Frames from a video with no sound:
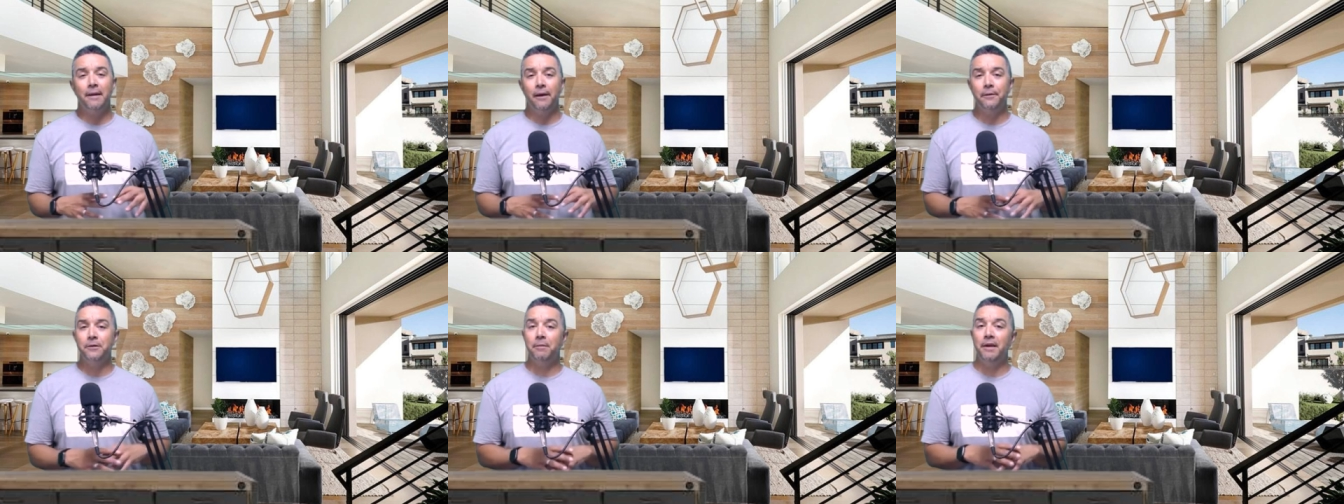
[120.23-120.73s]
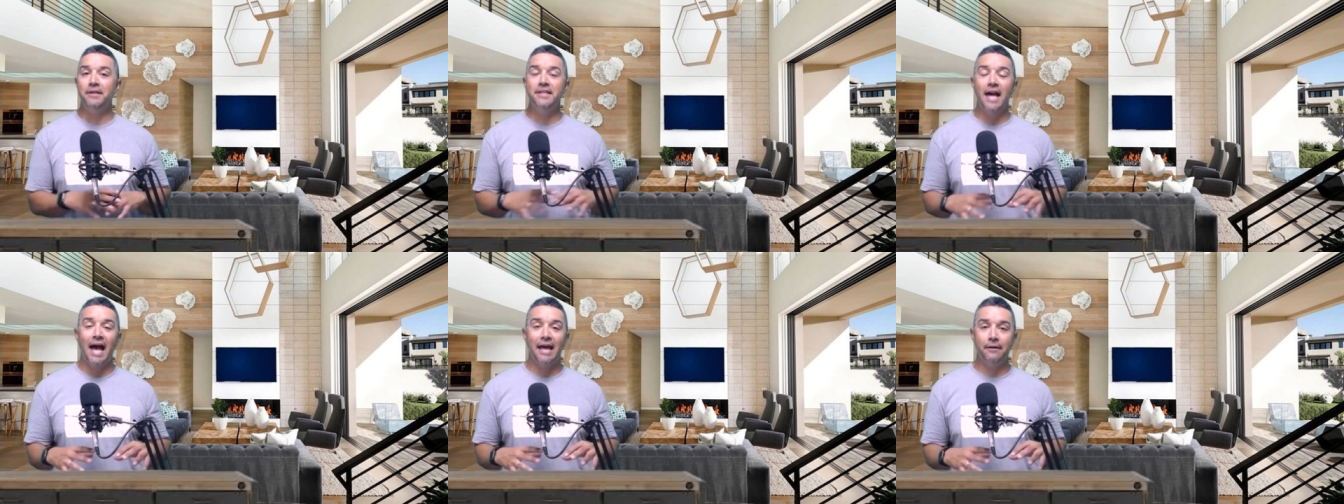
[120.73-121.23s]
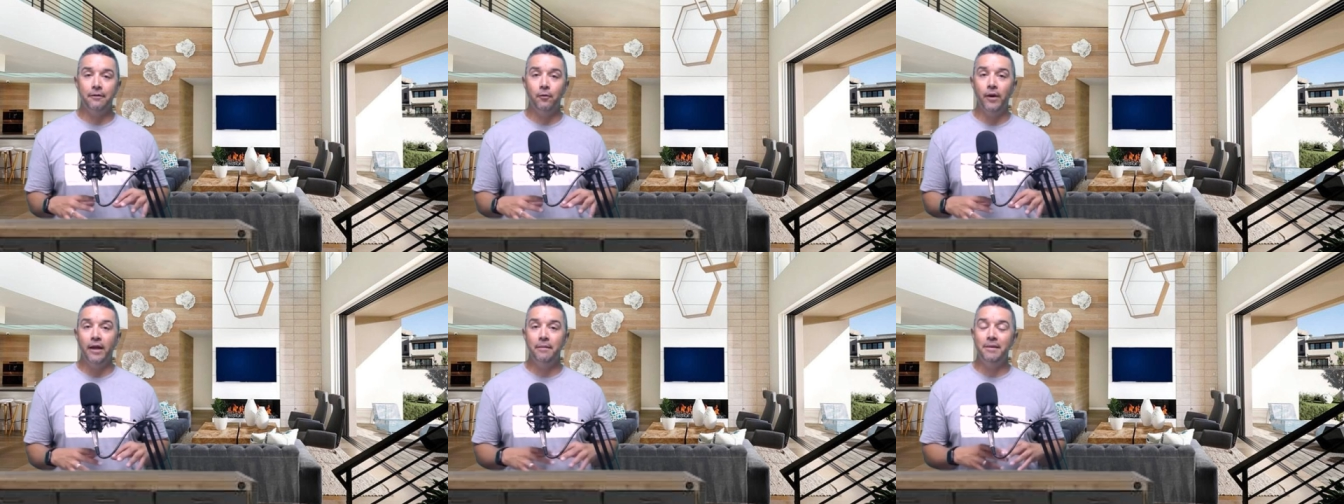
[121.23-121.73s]
up counter space out of the
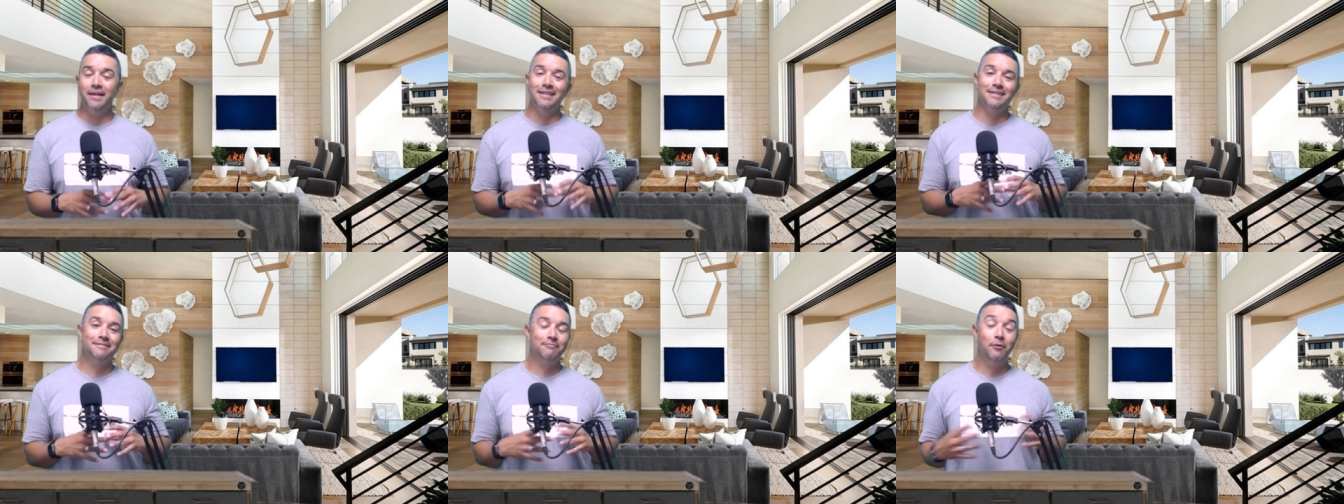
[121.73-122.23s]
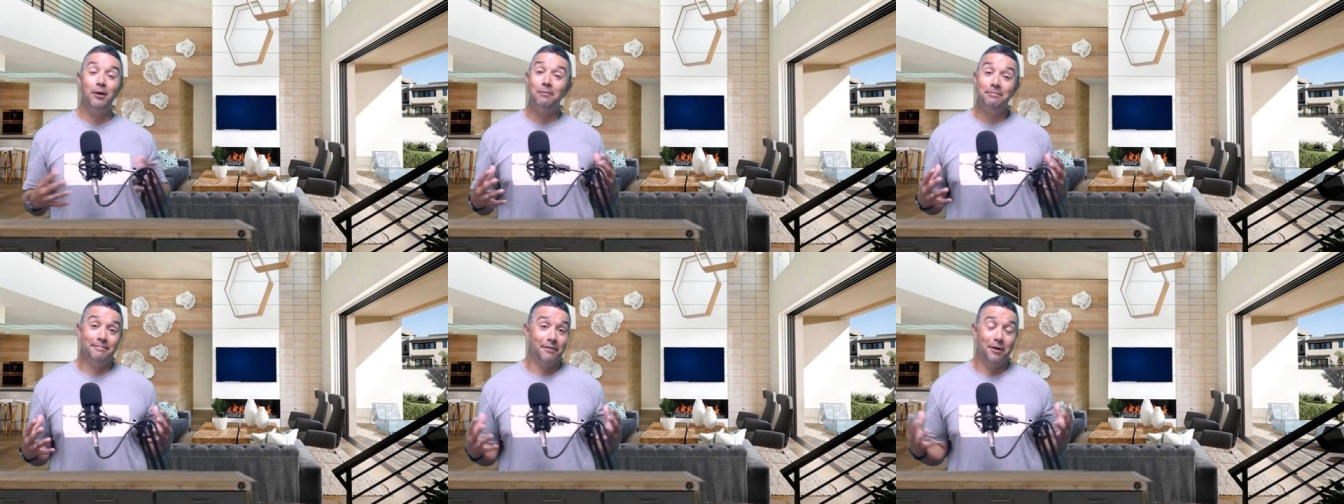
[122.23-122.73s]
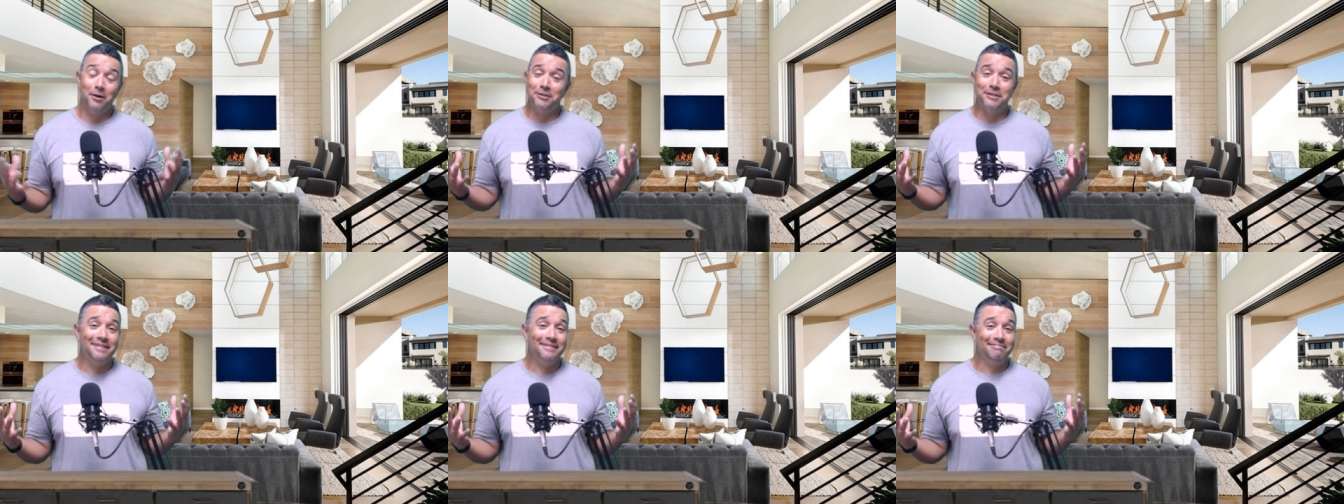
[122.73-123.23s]
way because, well,
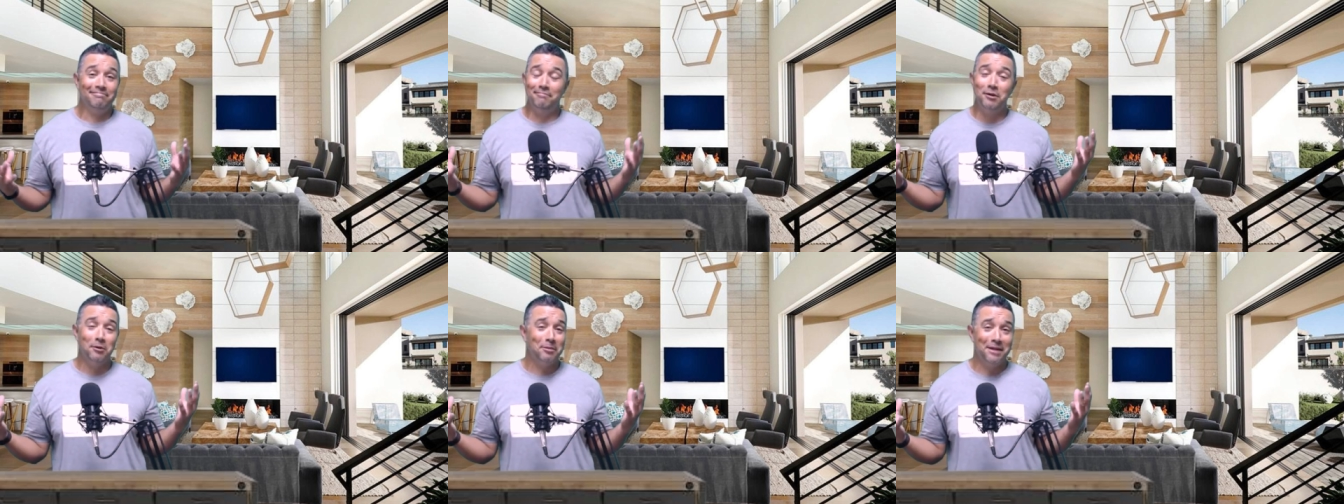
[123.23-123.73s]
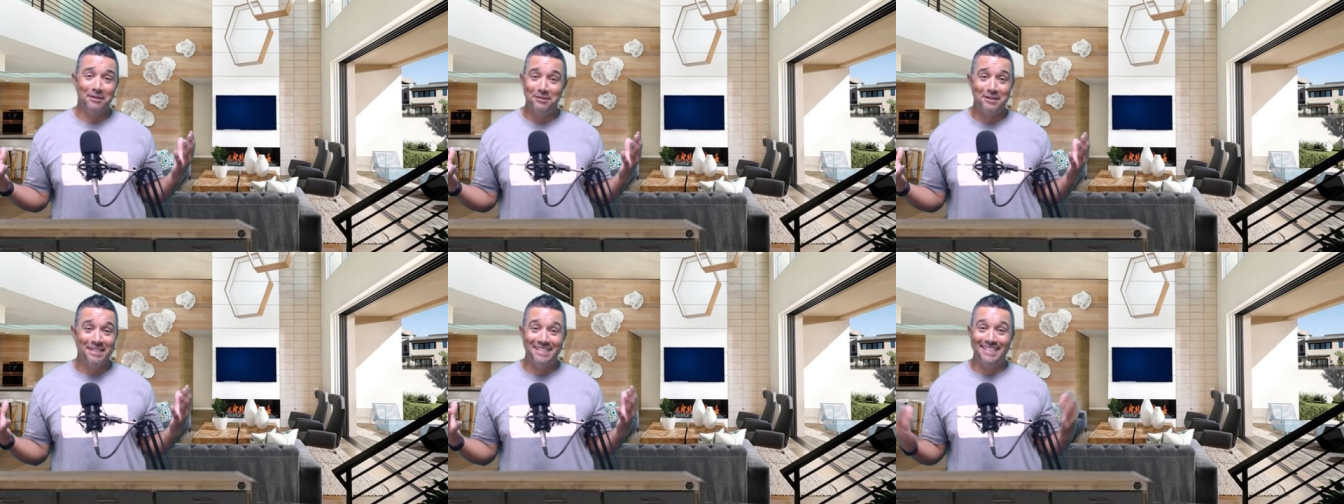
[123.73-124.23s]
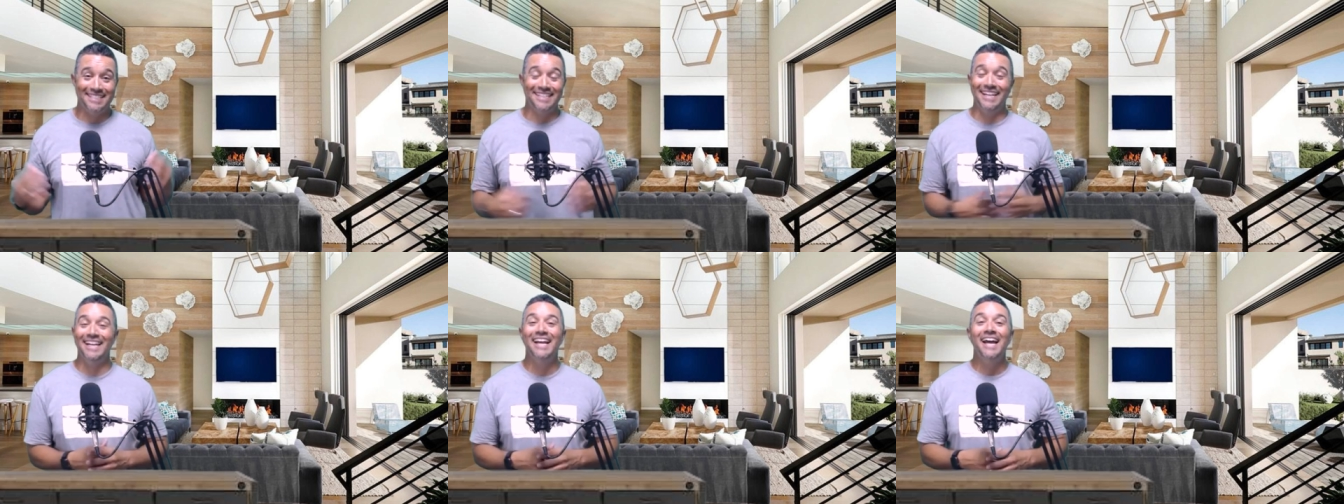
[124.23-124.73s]
honestly, Nobody else needs to
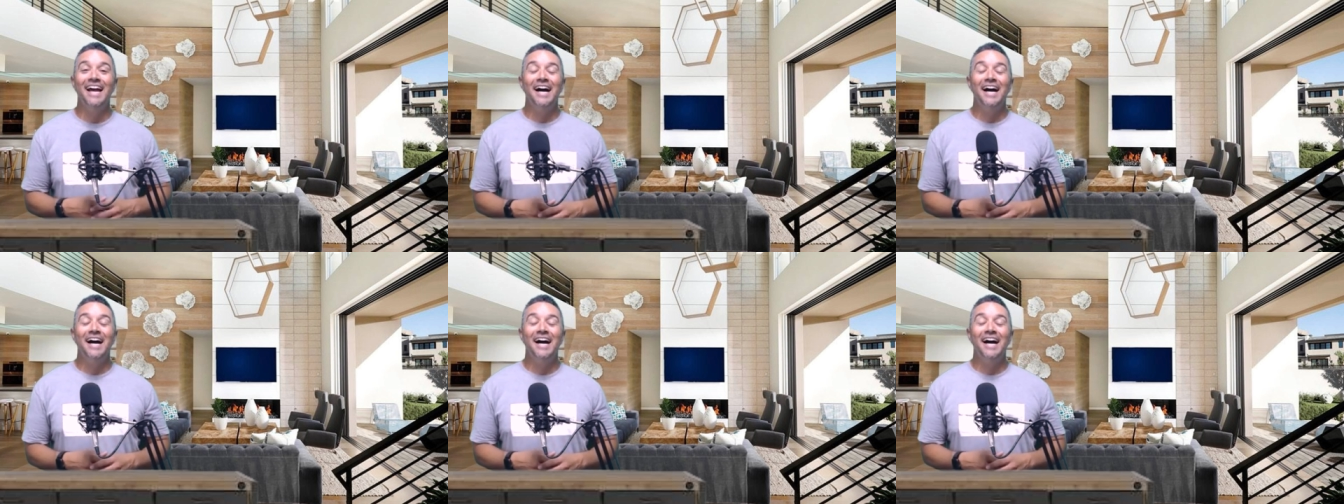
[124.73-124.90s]
see it.